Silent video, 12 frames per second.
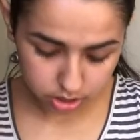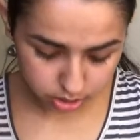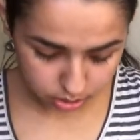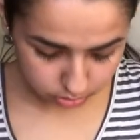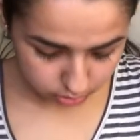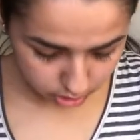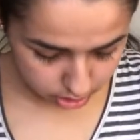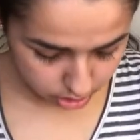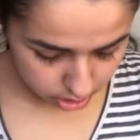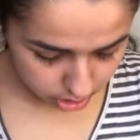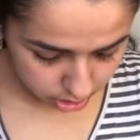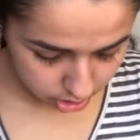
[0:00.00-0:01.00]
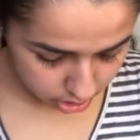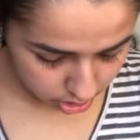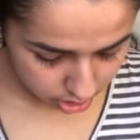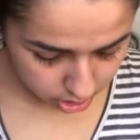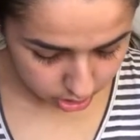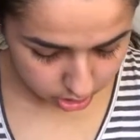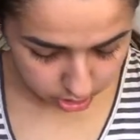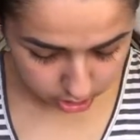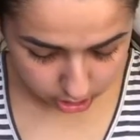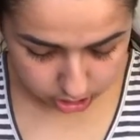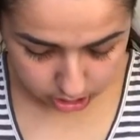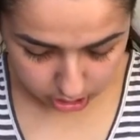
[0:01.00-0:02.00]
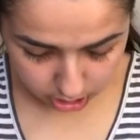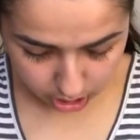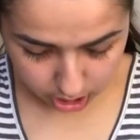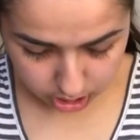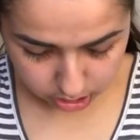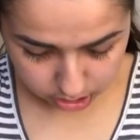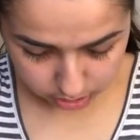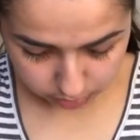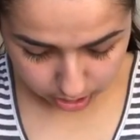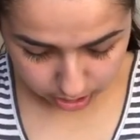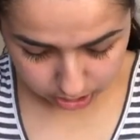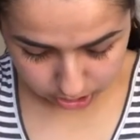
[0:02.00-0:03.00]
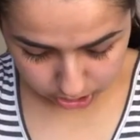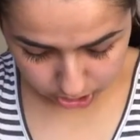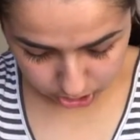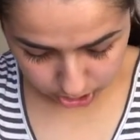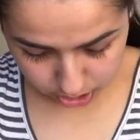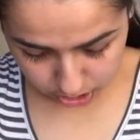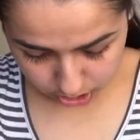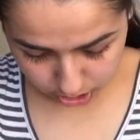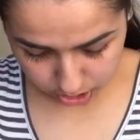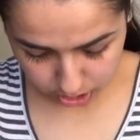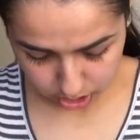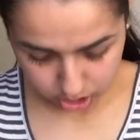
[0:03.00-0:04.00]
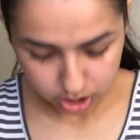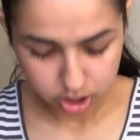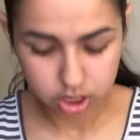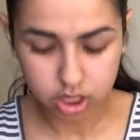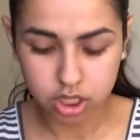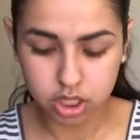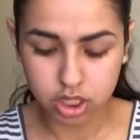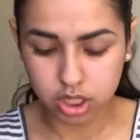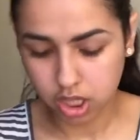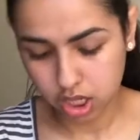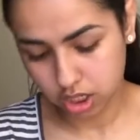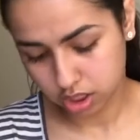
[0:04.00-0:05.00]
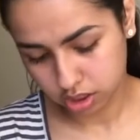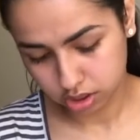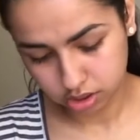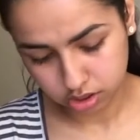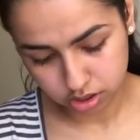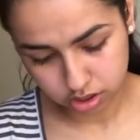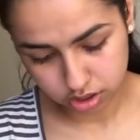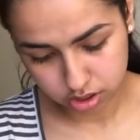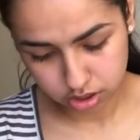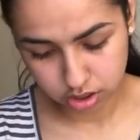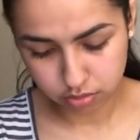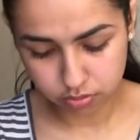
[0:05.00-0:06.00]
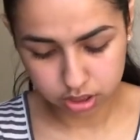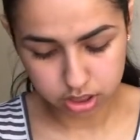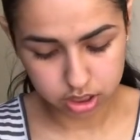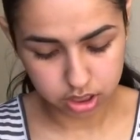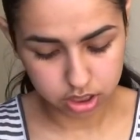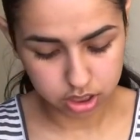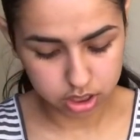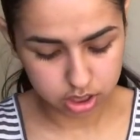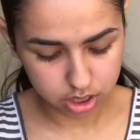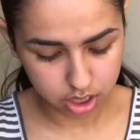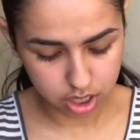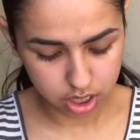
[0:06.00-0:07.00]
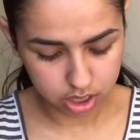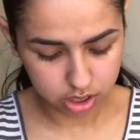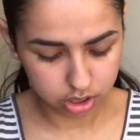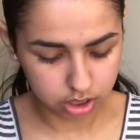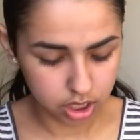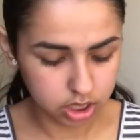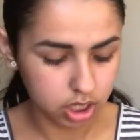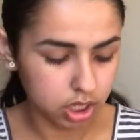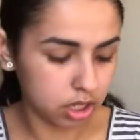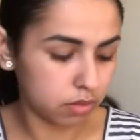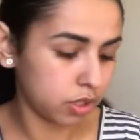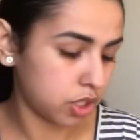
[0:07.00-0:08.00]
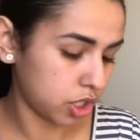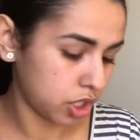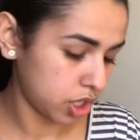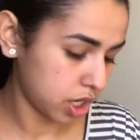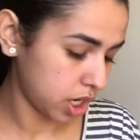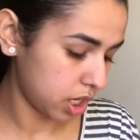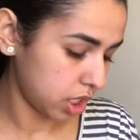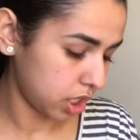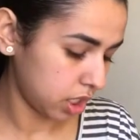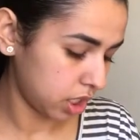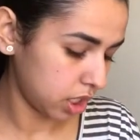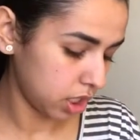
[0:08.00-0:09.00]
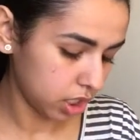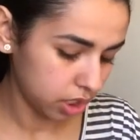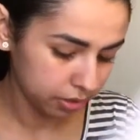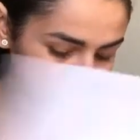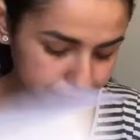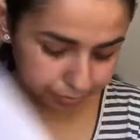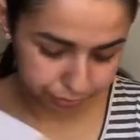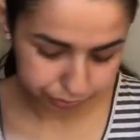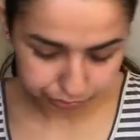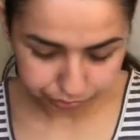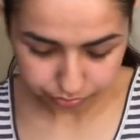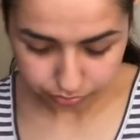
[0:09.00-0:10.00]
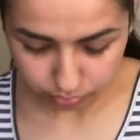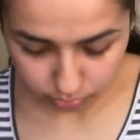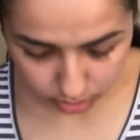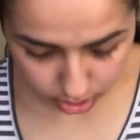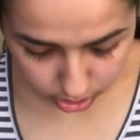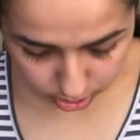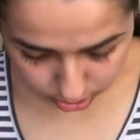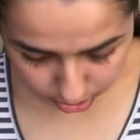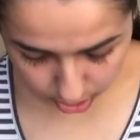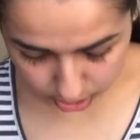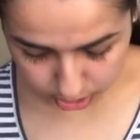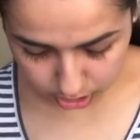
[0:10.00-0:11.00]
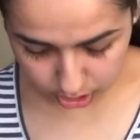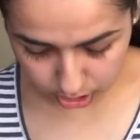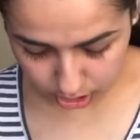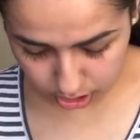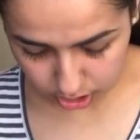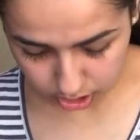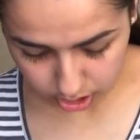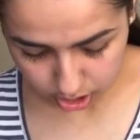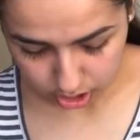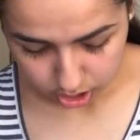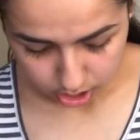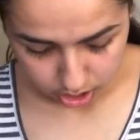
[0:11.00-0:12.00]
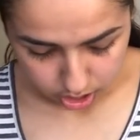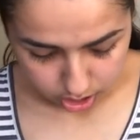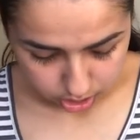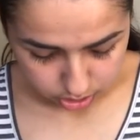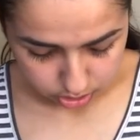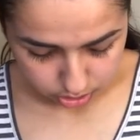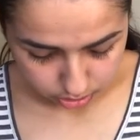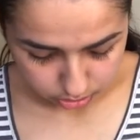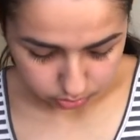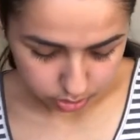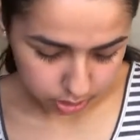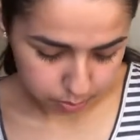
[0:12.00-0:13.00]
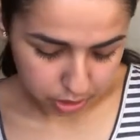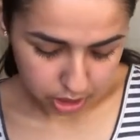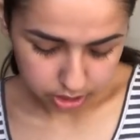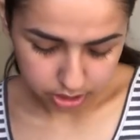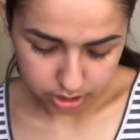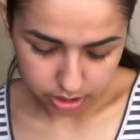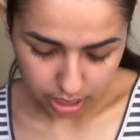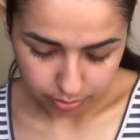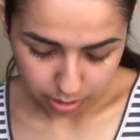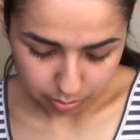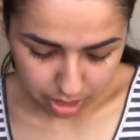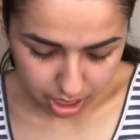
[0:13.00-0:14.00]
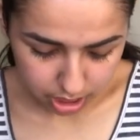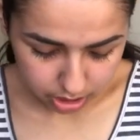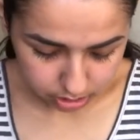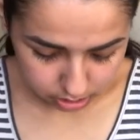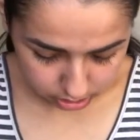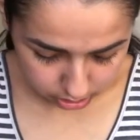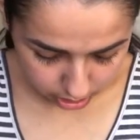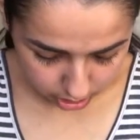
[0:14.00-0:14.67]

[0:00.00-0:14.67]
cute. And then that's it, guys. The rest is just like the receipt and in case I need to return anything. It's all in here. So this box is now a mess.